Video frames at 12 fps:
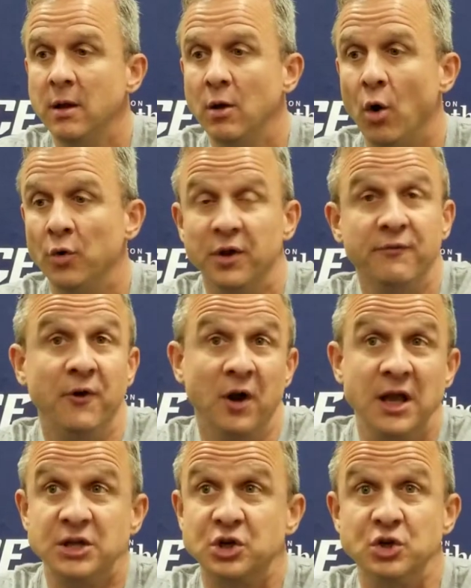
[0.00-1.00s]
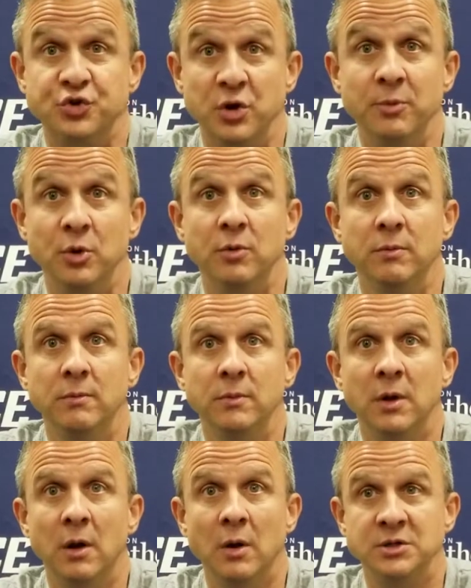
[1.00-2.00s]
on different nights contribute,
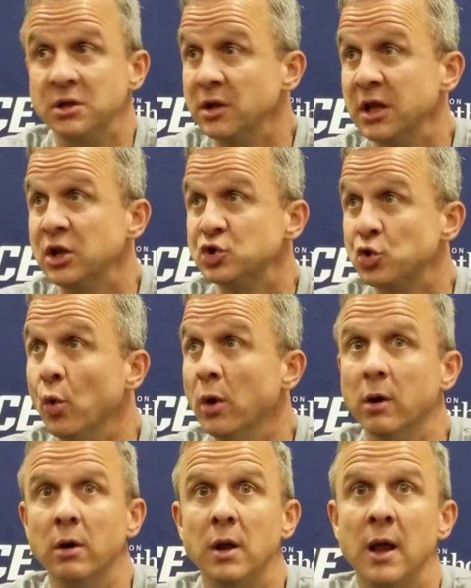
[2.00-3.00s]
you know, as a leading scorer.